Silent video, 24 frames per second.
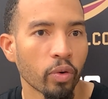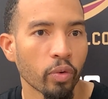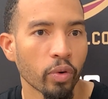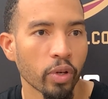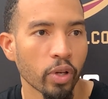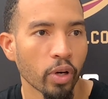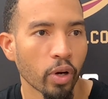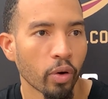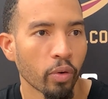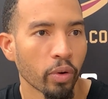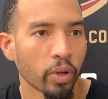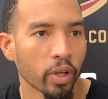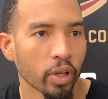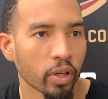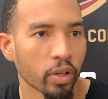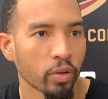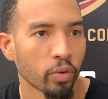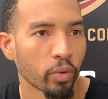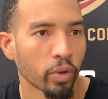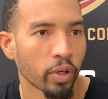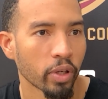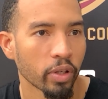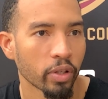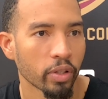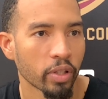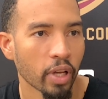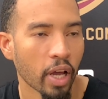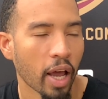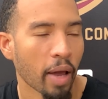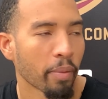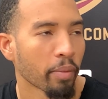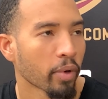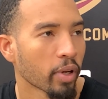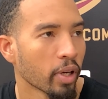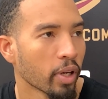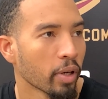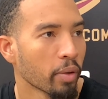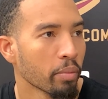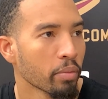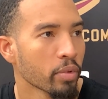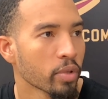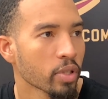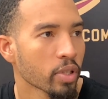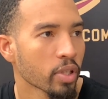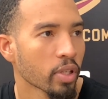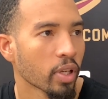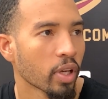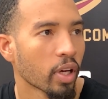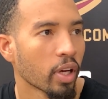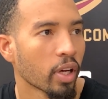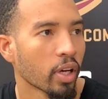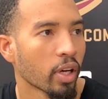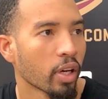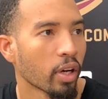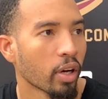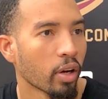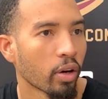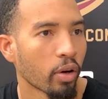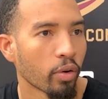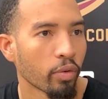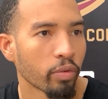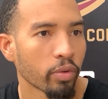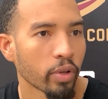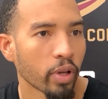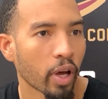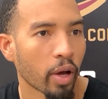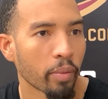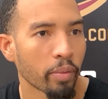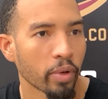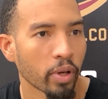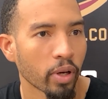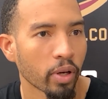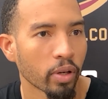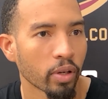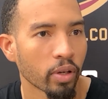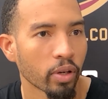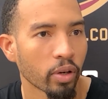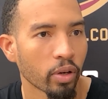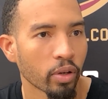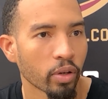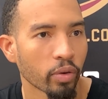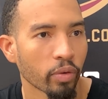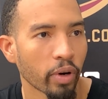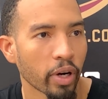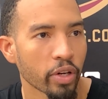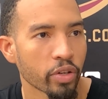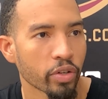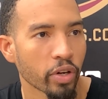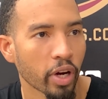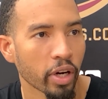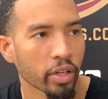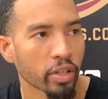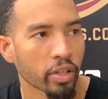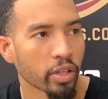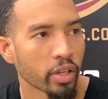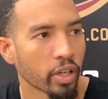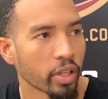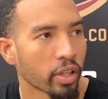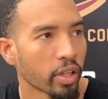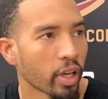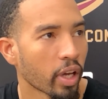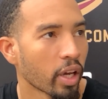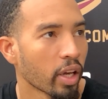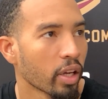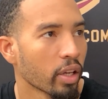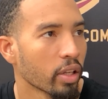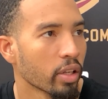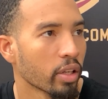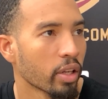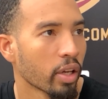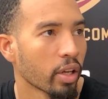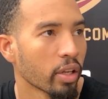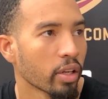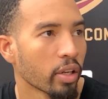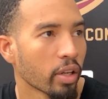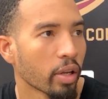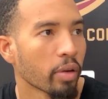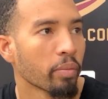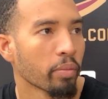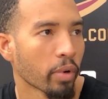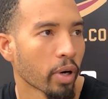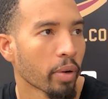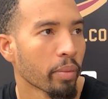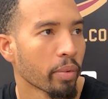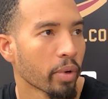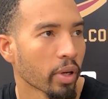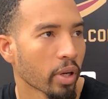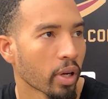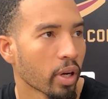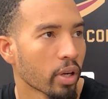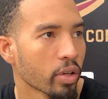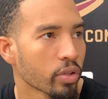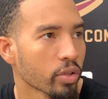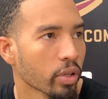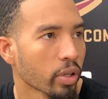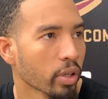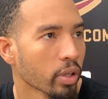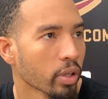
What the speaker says: you know, when the time comes, hopefully I'll be on the right track to get that permanent contract.